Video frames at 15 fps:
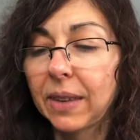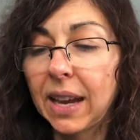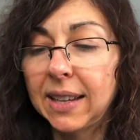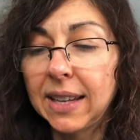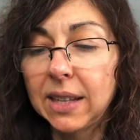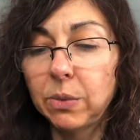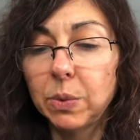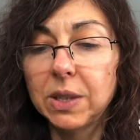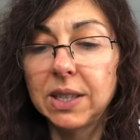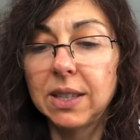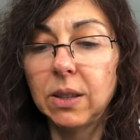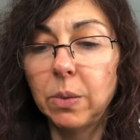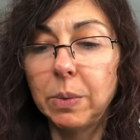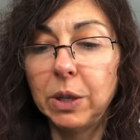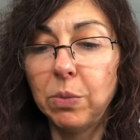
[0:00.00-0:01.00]
and that one is a
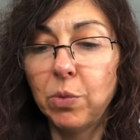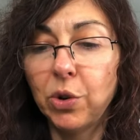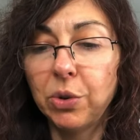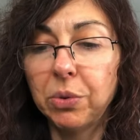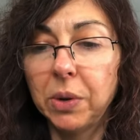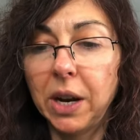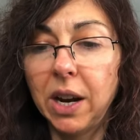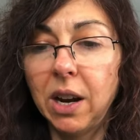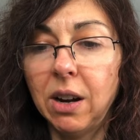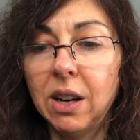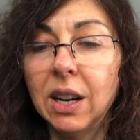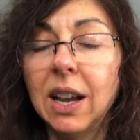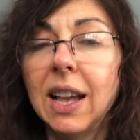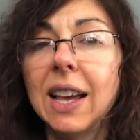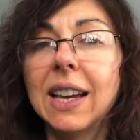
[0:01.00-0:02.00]
little bit more rare.